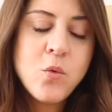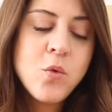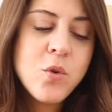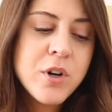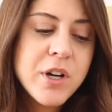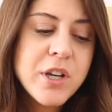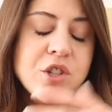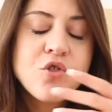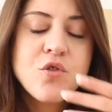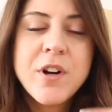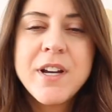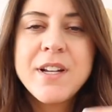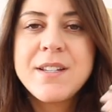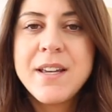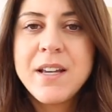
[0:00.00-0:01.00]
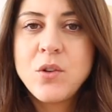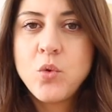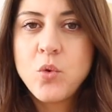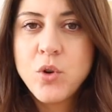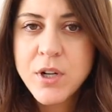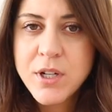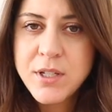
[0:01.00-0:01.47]
or is trying to
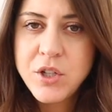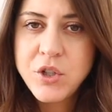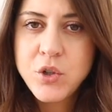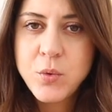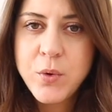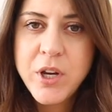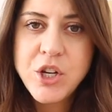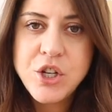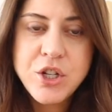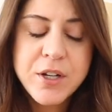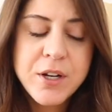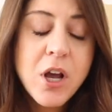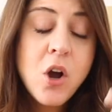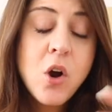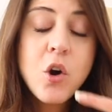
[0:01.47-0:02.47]
ignore a situation,